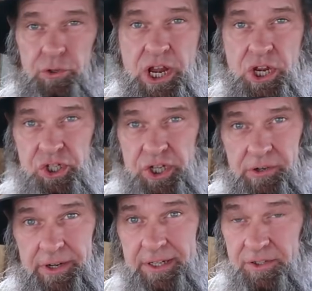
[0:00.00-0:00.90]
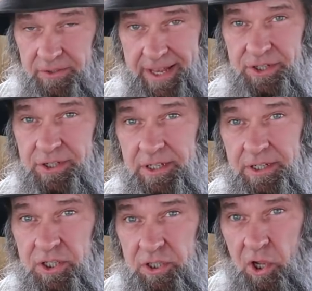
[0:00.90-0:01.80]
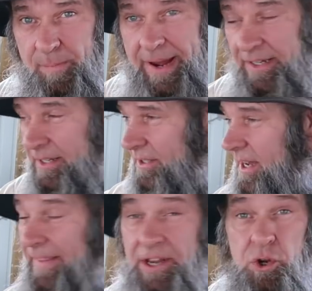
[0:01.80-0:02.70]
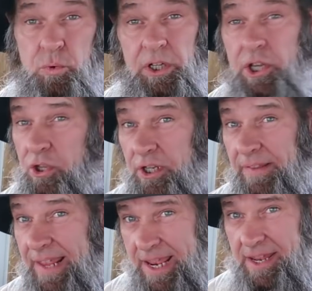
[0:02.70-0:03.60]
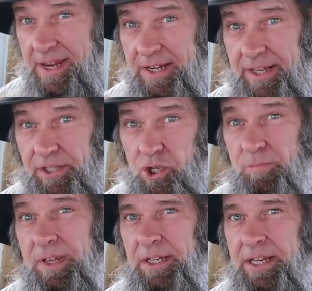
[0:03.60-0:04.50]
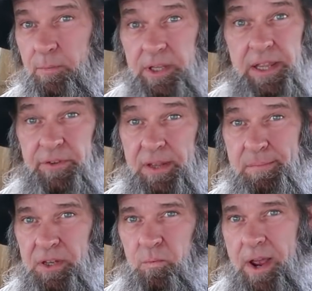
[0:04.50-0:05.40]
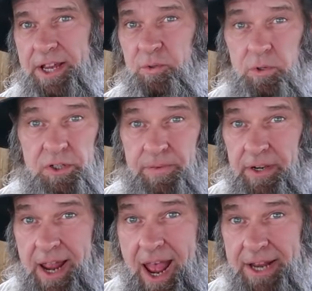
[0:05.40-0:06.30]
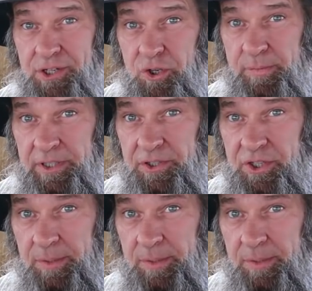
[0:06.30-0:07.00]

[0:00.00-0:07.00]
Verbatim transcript: don't need shearing, so that's good. It's low maintenance. And they do really good in the heat and the humidity. We live in the Midwest where it's very hot and humid in the